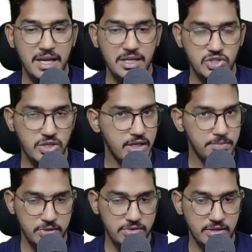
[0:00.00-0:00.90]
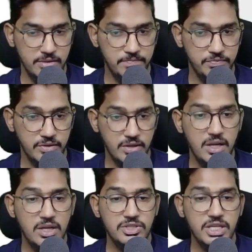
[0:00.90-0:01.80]
managerial person.
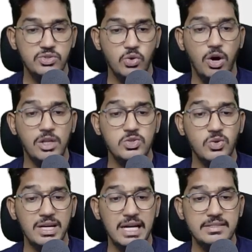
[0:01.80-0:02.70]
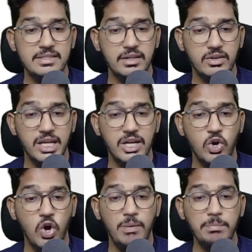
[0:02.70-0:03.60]
She is also considering
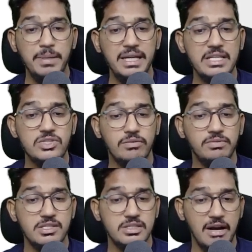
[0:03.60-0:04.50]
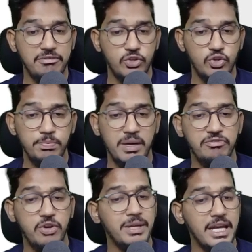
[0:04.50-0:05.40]
competence of the staff to
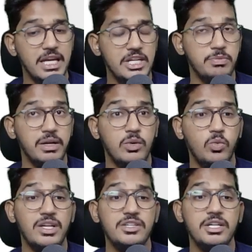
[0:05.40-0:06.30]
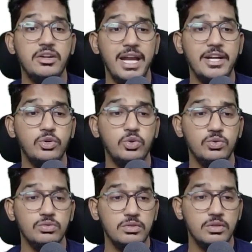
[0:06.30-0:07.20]
perform engagement. What is she trying to
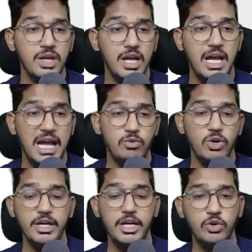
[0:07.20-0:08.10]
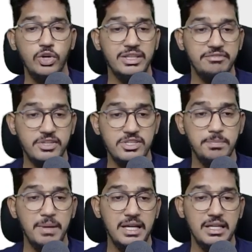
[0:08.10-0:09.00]
do? I've already told you in the
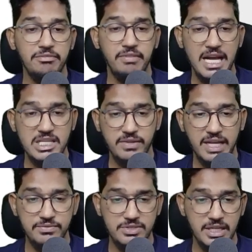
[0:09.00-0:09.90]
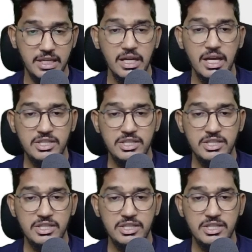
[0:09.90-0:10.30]
first paragraph, as we have seen,